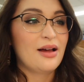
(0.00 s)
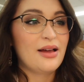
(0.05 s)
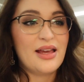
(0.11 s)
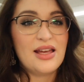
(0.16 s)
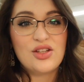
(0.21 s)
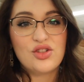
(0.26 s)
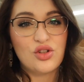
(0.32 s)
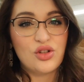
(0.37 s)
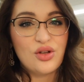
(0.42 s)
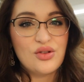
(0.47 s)

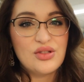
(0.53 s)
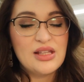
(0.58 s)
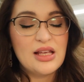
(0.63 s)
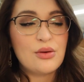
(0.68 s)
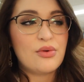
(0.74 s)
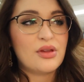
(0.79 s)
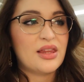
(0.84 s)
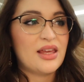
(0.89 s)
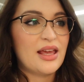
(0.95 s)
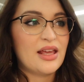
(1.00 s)
introducing
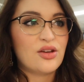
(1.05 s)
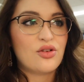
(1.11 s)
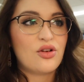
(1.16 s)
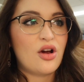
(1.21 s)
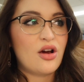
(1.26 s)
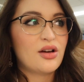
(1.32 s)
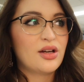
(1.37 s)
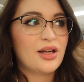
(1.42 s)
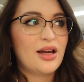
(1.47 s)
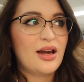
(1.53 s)
with
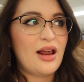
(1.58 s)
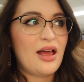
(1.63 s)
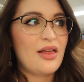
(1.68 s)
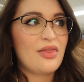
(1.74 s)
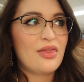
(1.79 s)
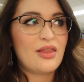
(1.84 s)
kindergarten.